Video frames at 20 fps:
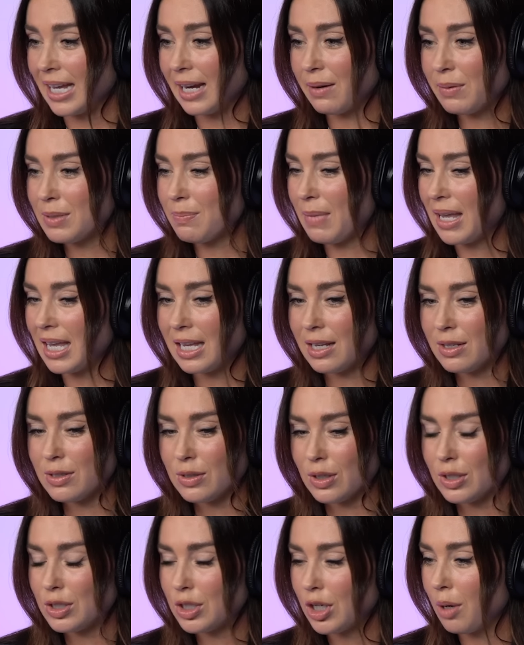I was making
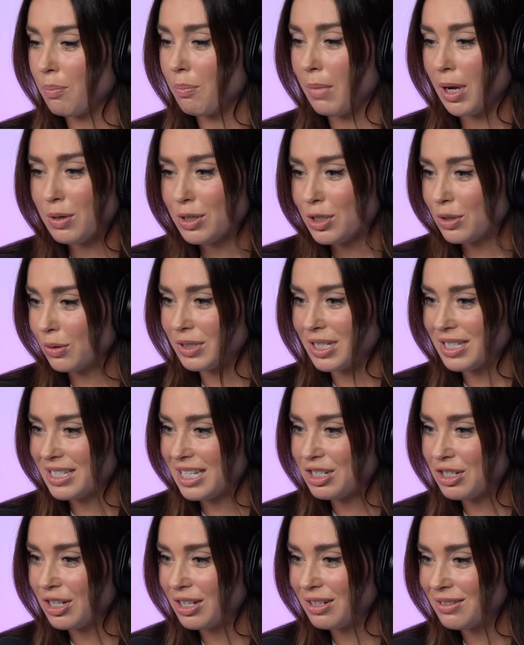such emotional
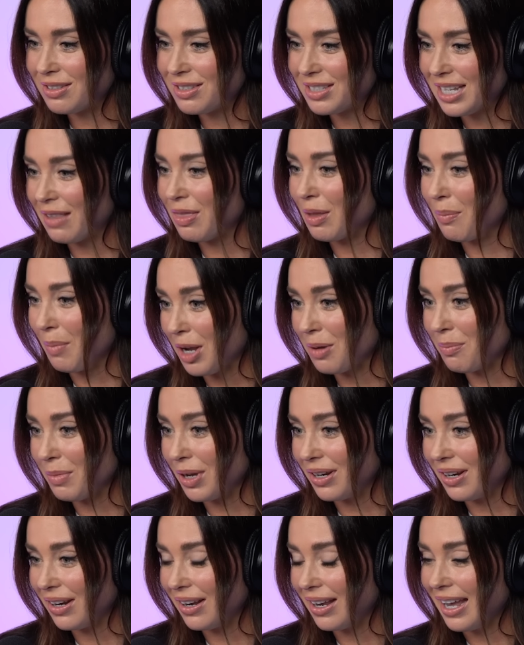decisions in the
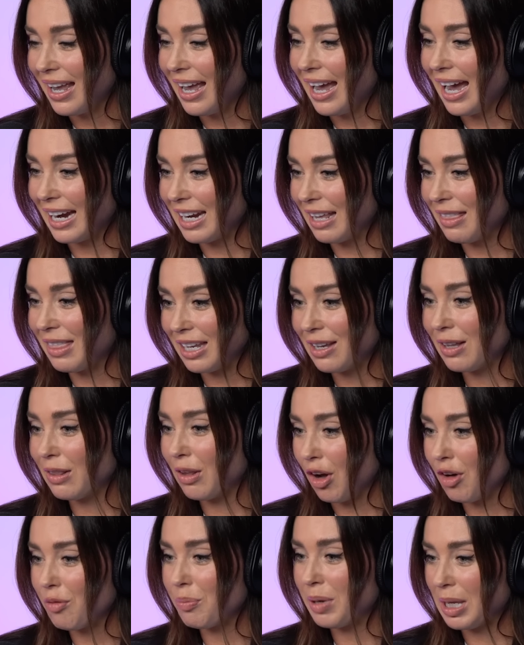moment. And I think a
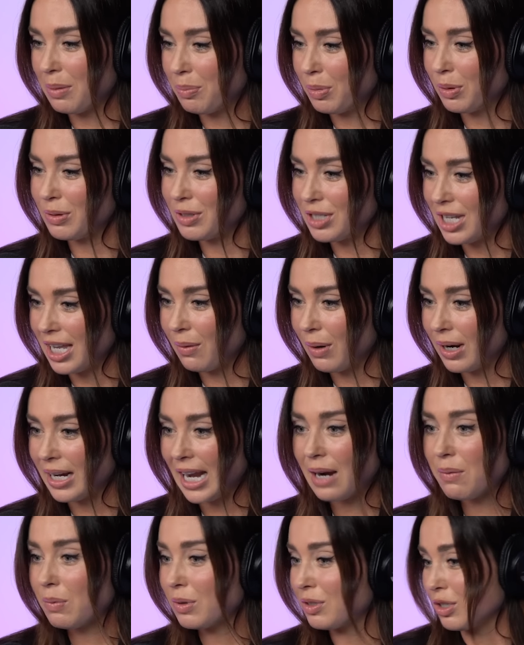lot of people do. And
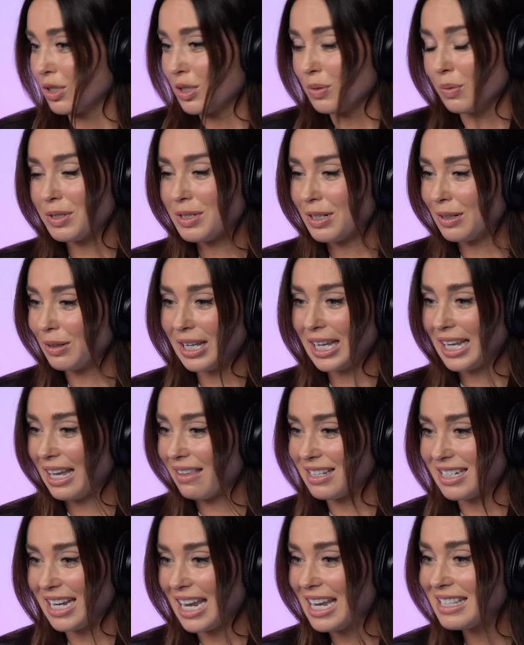I would, just wasn't looking
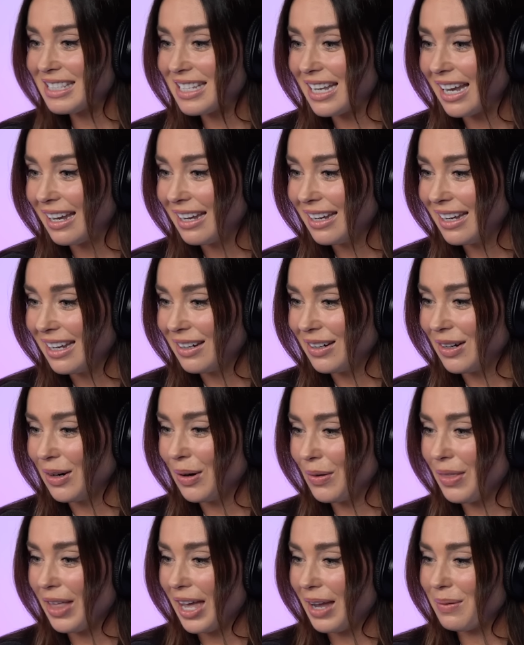at the data.
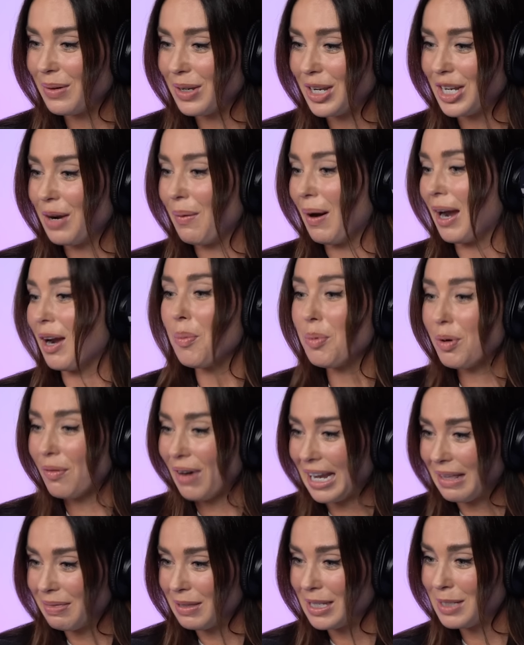Although, you know, I
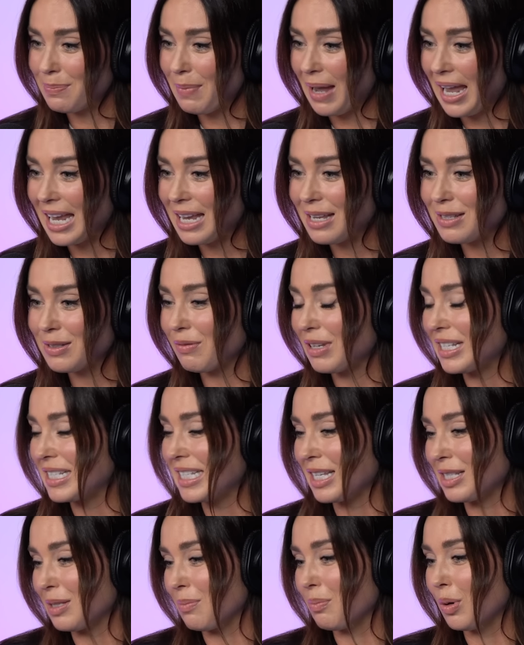operate in the space,
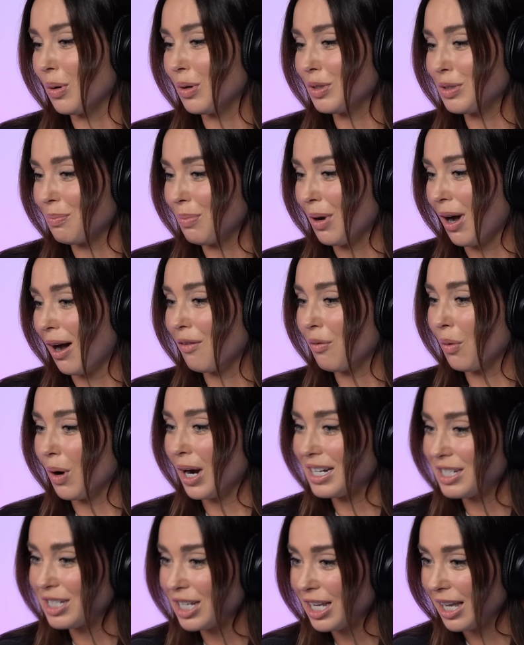obviously it's an important part of
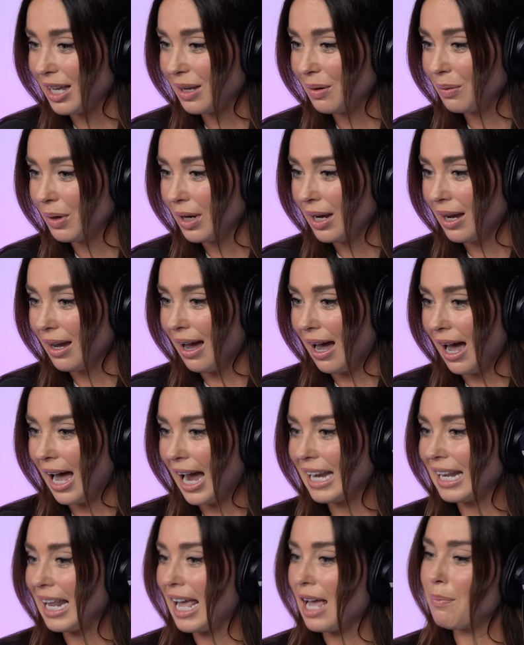what I do.
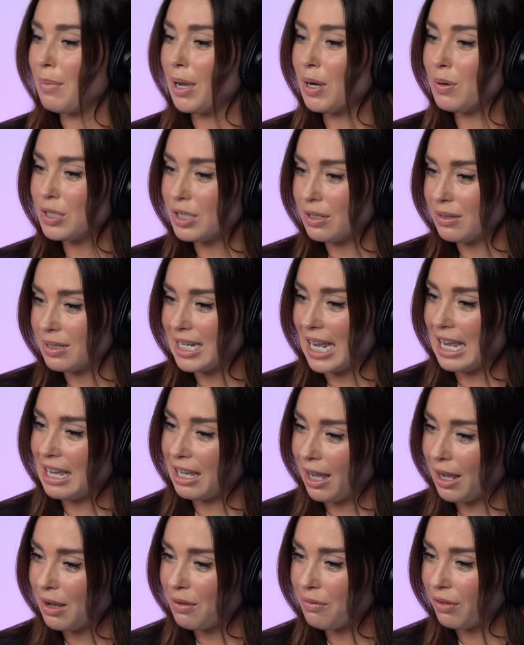I let emotions
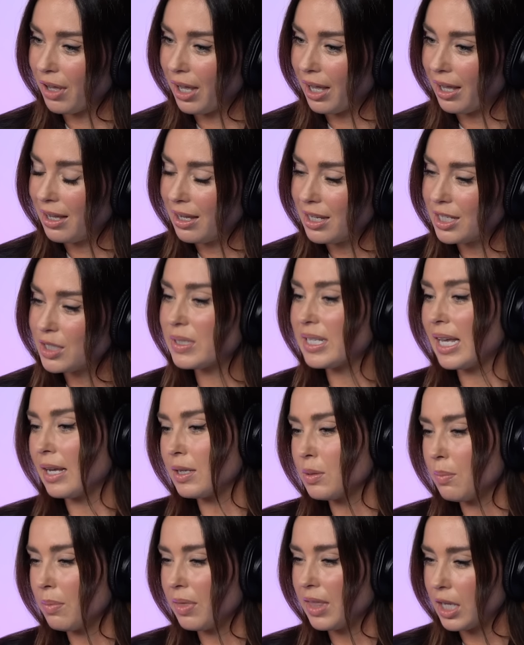take over. So is
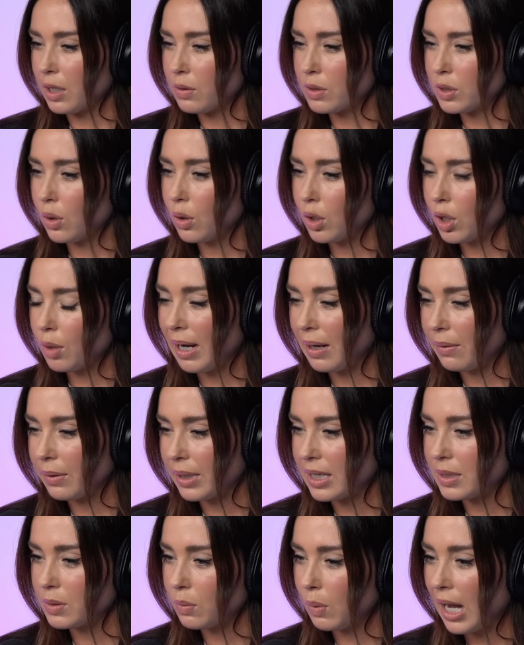that something you talk
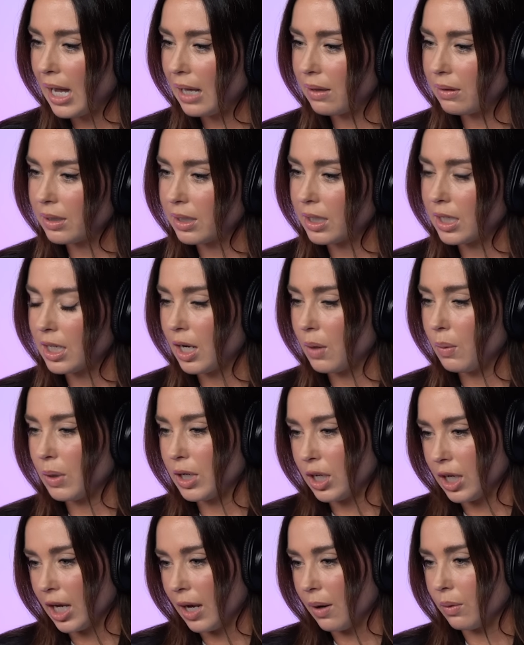about as well, you know,
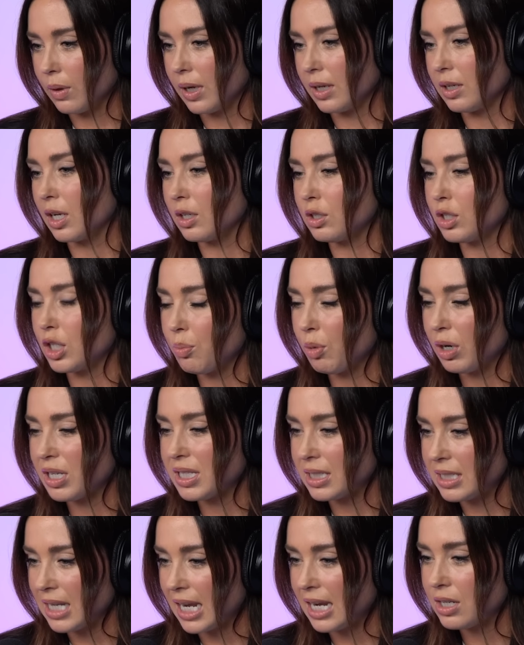when you go and, and do
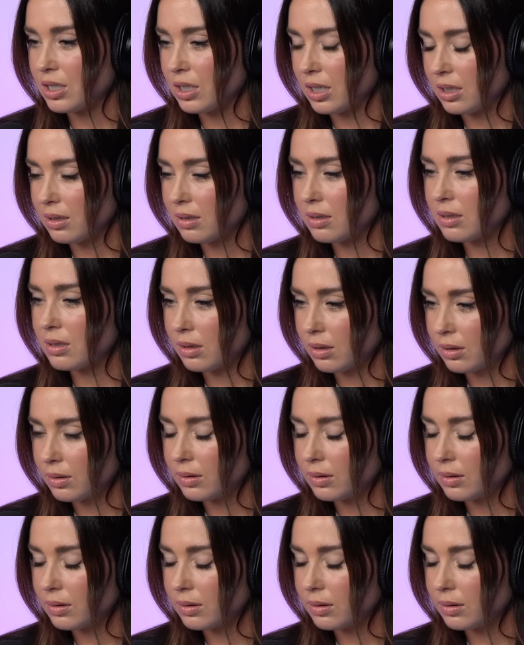presentations?